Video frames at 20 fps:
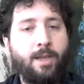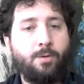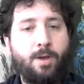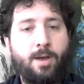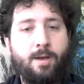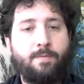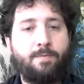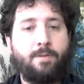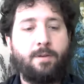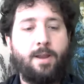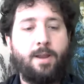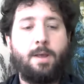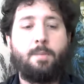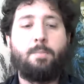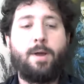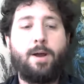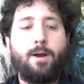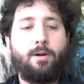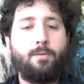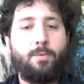have the
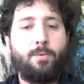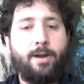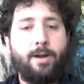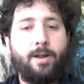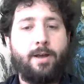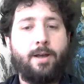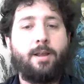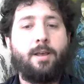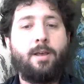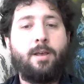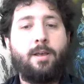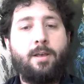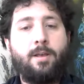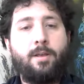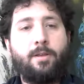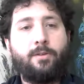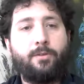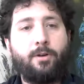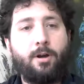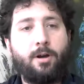name power. Why not
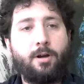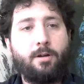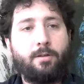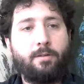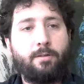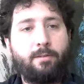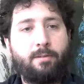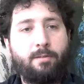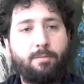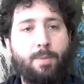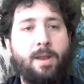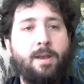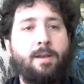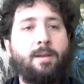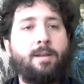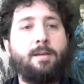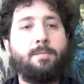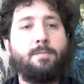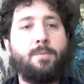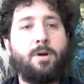start
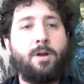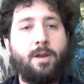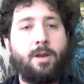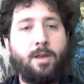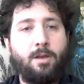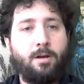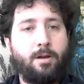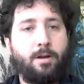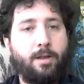spending money on it